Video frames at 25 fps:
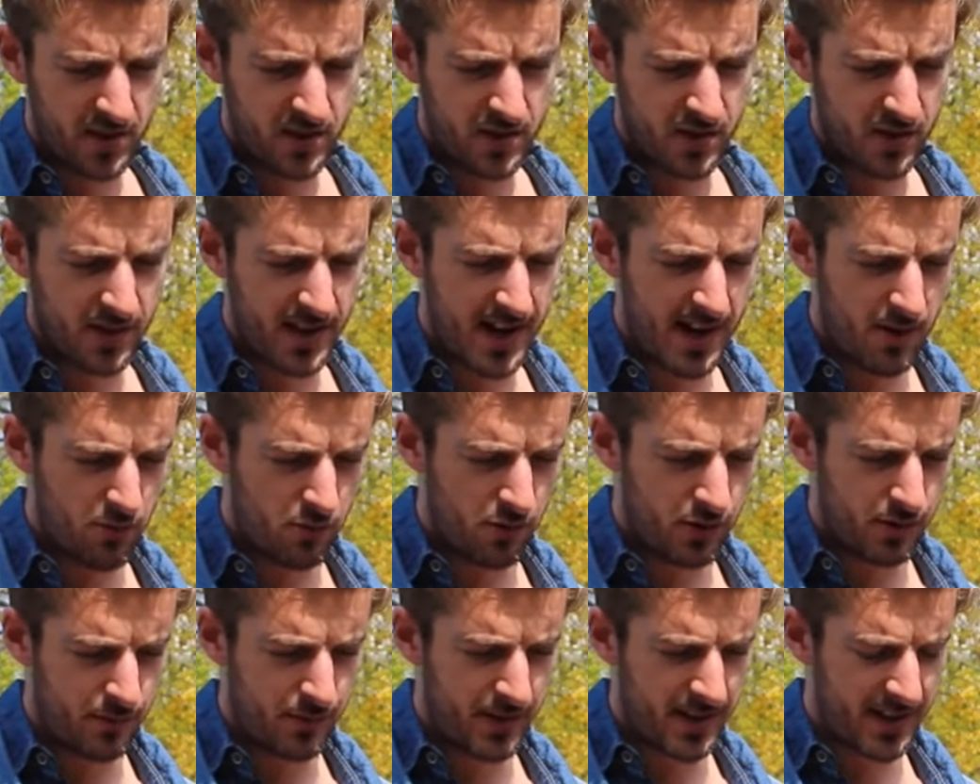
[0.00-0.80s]
So that
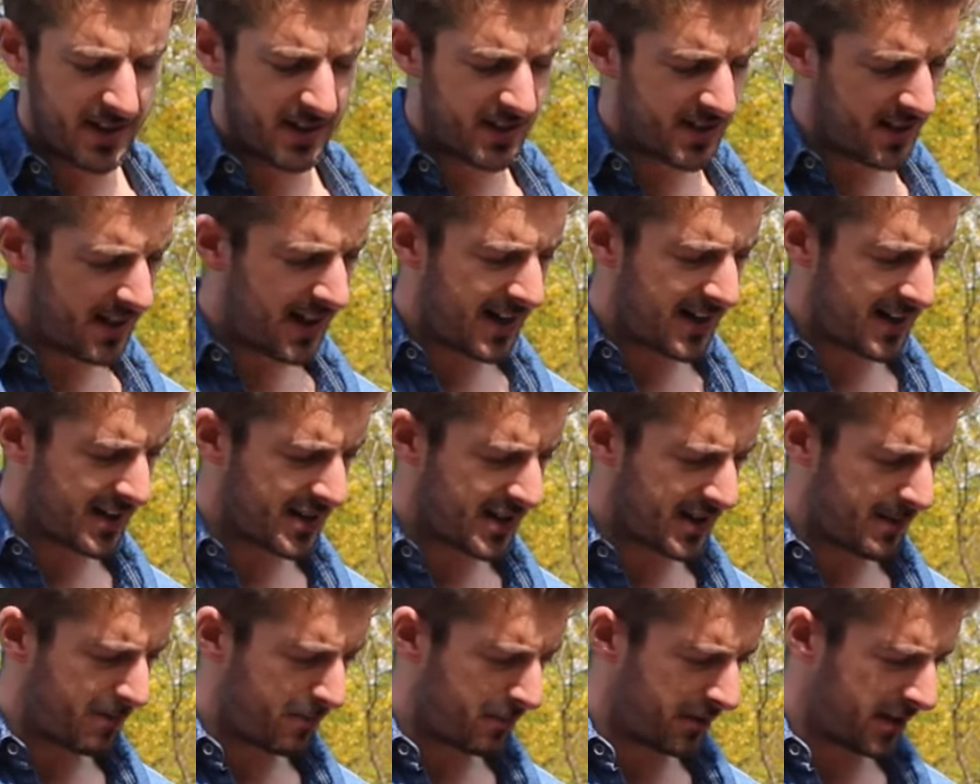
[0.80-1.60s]
would be slightly
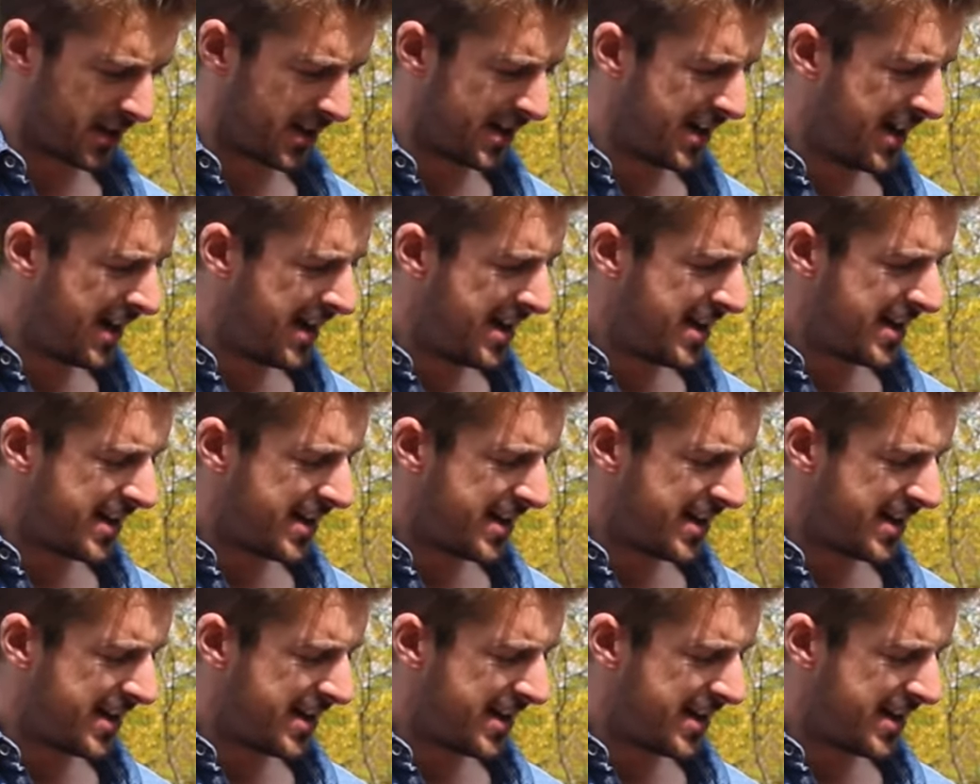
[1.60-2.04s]
simpler.